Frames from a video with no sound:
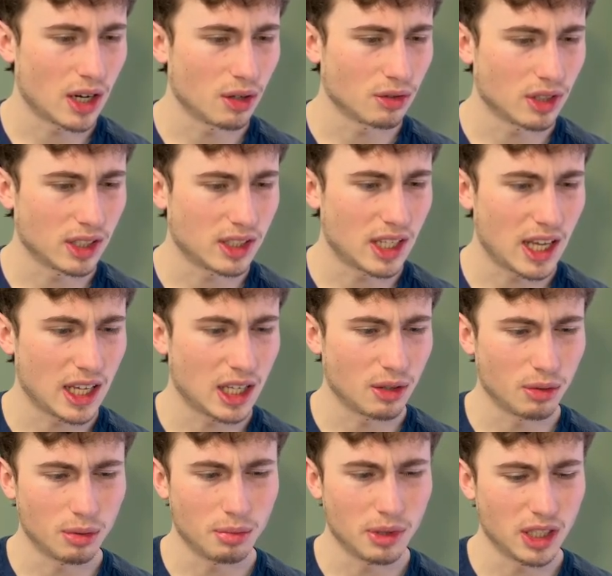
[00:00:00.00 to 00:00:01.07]
I don't think
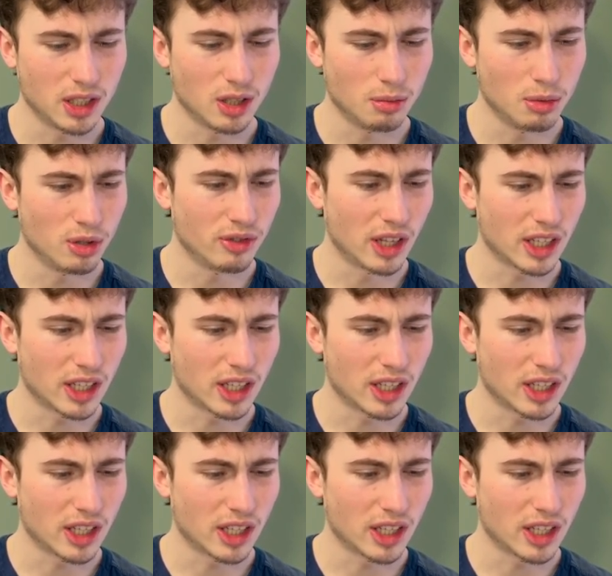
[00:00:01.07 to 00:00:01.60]
taking would be a good move.